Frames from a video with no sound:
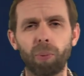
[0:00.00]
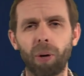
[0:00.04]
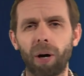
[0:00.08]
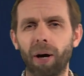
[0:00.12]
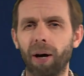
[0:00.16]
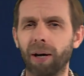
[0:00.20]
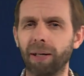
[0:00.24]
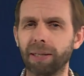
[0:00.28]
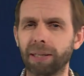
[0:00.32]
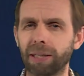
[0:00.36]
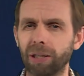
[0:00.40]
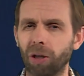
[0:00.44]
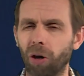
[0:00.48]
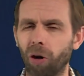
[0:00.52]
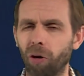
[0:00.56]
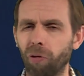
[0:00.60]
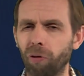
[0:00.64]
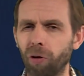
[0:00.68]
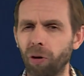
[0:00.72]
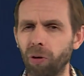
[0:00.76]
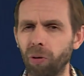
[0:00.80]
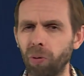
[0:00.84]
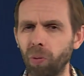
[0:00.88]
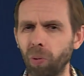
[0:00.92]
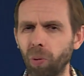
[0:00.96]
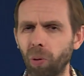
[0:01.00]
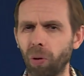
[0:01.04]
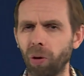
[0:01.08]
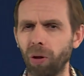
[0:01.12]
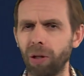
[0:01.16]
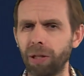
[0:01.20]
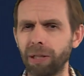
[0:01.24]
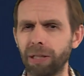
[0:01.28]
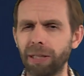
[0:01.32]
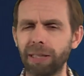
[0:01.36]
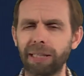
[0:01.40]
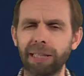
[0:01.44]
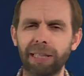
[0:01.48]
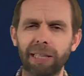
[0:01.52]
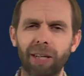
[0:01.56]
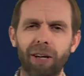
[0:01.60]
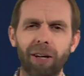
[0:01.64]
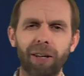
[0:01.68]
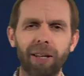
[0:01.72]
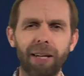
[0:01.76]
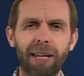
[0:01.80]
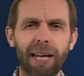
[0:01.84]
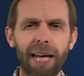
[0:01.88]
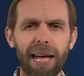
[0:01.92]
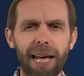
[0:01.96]
parts of Northland to
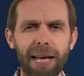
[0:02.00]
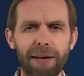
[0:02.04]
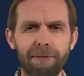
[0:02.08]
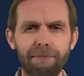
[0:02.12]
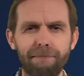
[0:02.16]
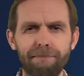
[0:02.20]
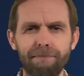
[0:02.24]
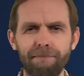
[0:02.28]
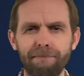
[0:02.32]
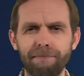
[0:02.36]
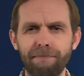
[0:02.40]
start the day.